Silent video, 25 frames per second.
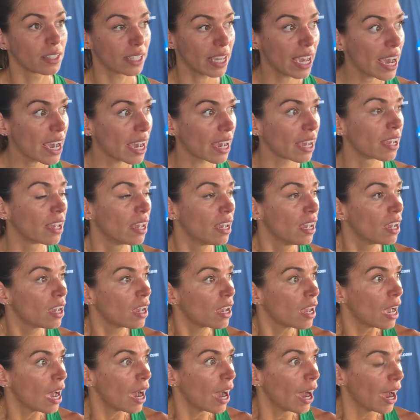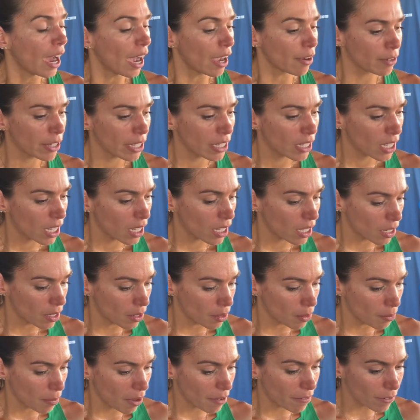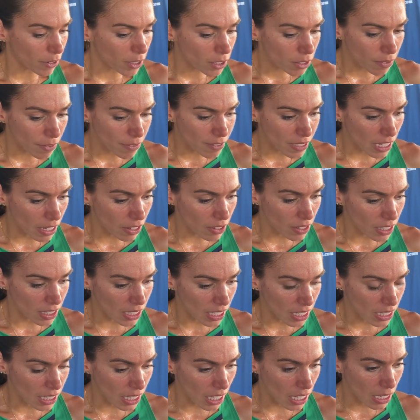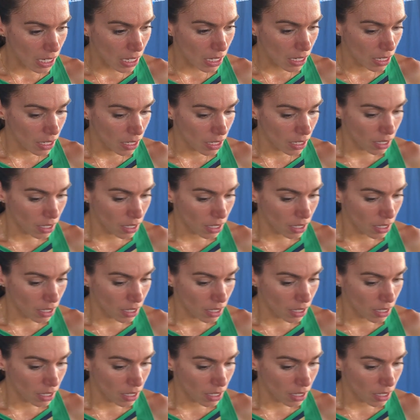Yeah. I ran my first 15 of the season.